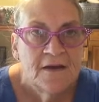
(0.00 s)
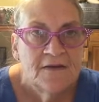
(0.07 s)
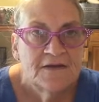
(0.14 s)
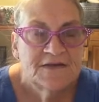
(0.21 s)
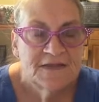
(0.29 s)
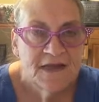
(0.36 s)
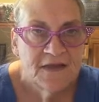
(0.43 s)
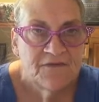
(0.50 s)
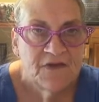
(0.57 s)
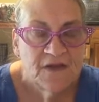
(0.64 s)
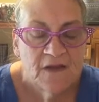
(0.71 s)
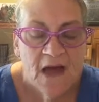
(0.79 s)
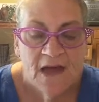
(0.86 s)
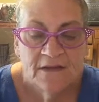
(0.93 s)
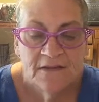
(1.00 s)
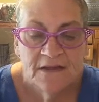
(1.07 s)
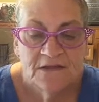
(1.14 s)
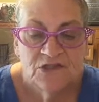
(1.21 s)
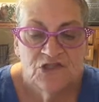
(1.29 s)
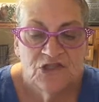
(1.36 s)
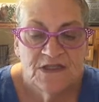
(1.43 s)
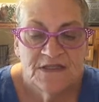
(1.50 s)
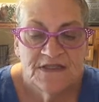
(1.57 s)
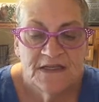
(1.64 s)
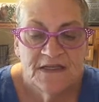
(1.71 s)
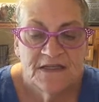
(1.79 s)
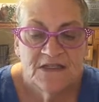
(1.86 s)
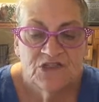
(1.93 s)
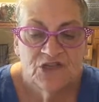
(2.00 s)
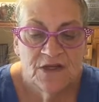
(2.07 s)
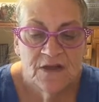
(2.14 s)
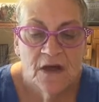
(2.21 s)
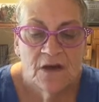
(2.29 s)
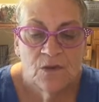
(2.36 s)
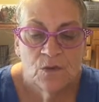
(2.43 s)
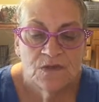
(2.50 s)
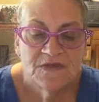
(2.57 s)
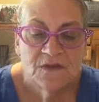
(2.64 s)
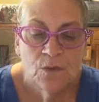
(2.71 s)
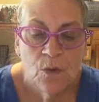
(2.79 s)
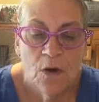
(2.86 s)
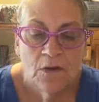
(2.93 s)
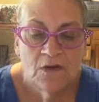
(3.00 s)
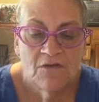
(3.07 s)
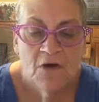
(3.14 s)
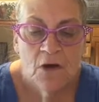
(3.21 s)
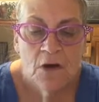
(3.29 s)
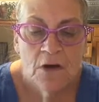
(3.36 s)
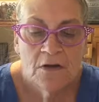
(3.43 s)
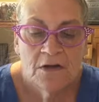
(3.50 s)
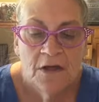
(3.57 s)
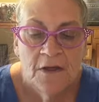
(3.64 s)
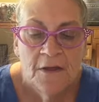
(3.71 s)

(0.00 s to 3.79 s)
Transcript: Steffi liked it, and she said that she thought it was the work of art.